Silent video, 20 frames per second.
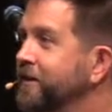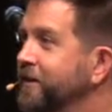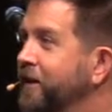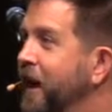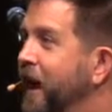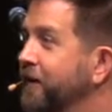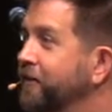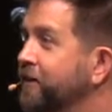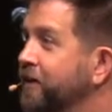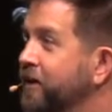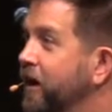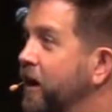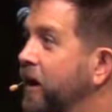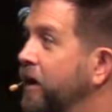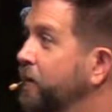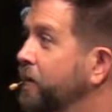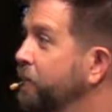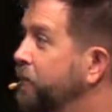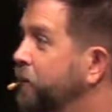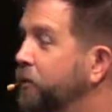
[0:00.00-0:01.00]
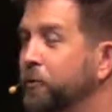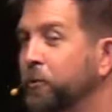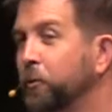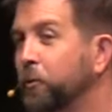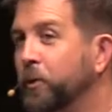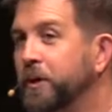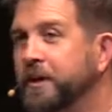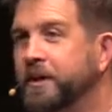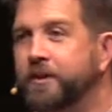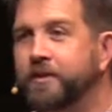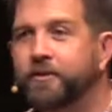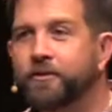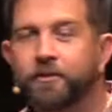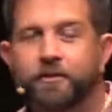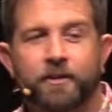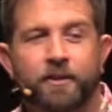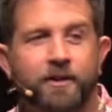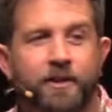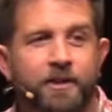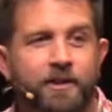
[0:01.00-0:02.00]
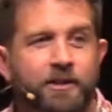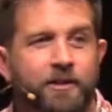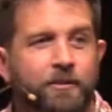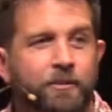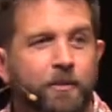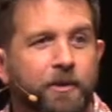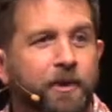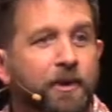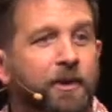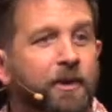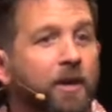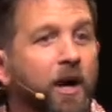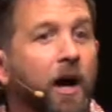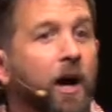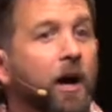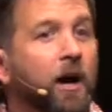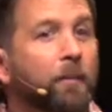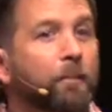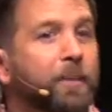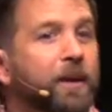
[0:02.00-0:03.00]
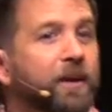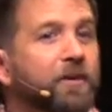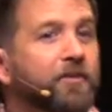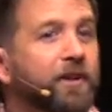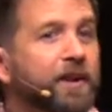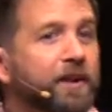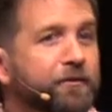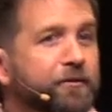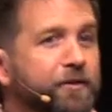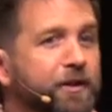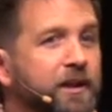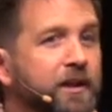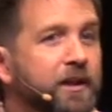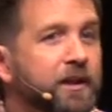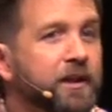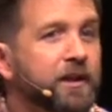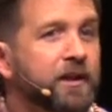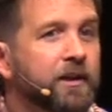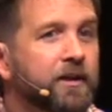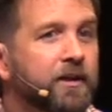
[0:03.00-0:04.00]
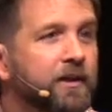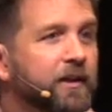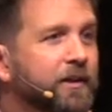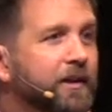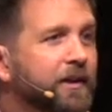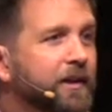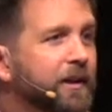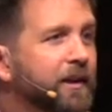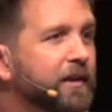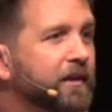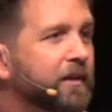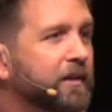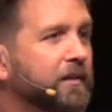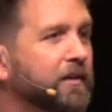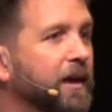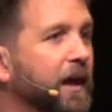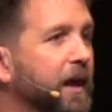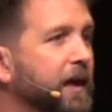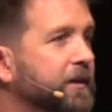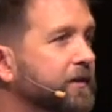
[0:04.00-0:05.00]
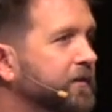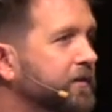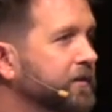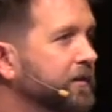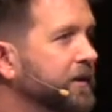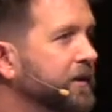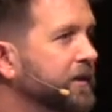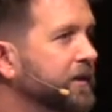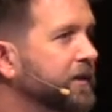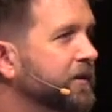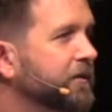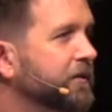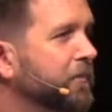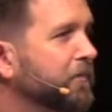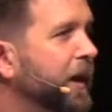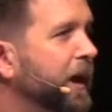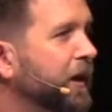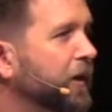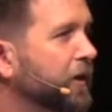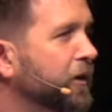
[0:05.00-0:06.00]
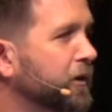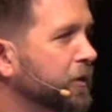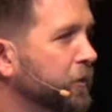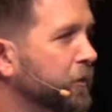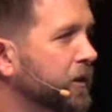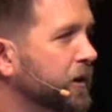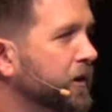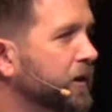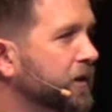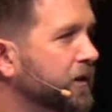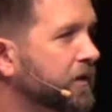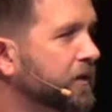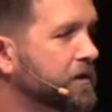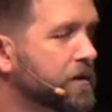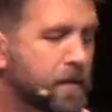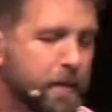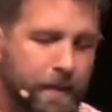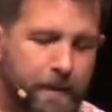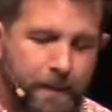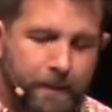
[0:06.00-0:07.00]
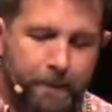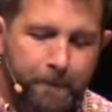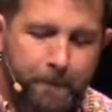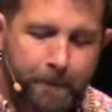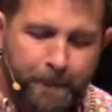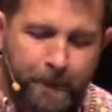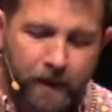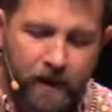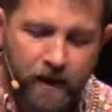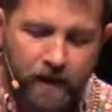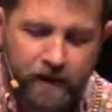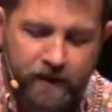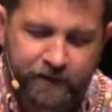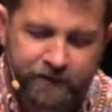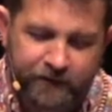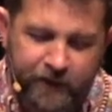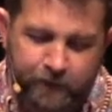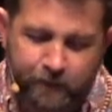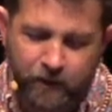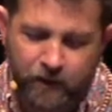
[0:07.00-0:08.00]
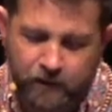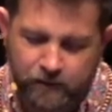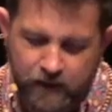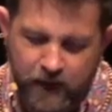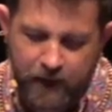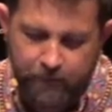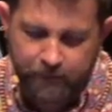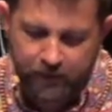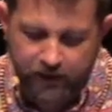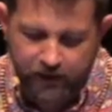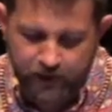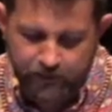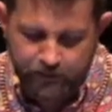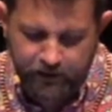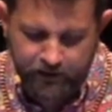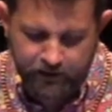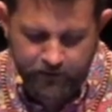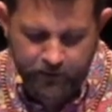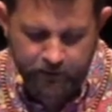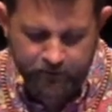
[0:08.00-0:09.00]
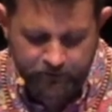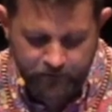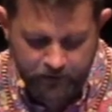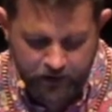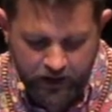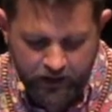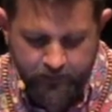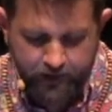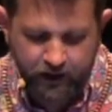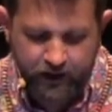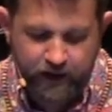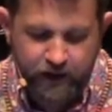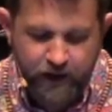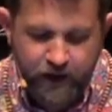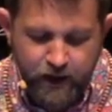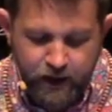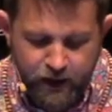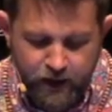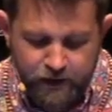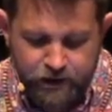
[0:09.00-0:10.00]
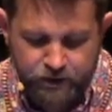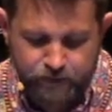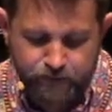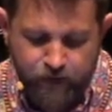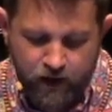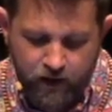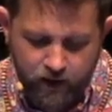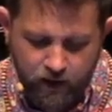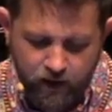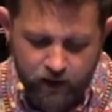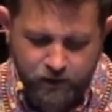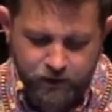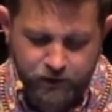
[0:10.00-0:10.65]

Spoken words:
haven't come and pulled weeds, but are going to come because they have need and collect from my hard work. A contemporary rabbi by the name of Rabbi Ishmar